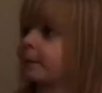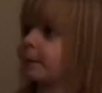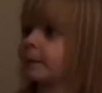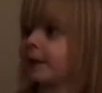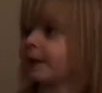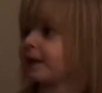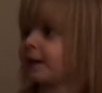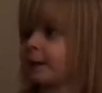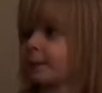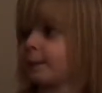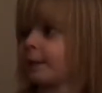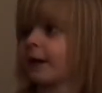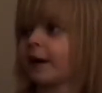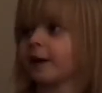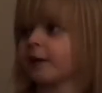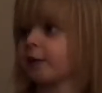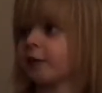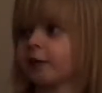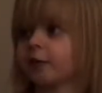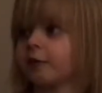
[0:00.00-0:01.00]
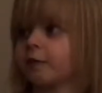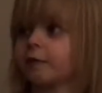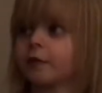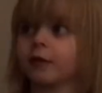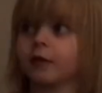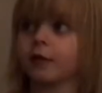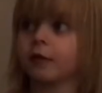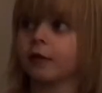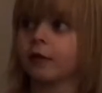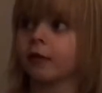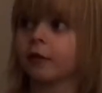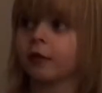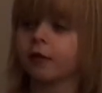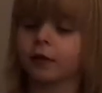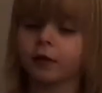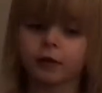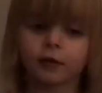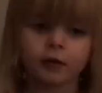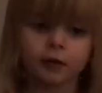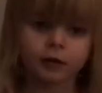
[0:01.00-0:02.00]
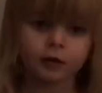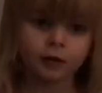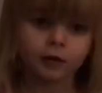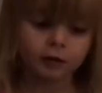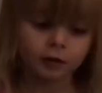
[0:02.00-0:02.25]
in Mary Yeah, I think that's what she's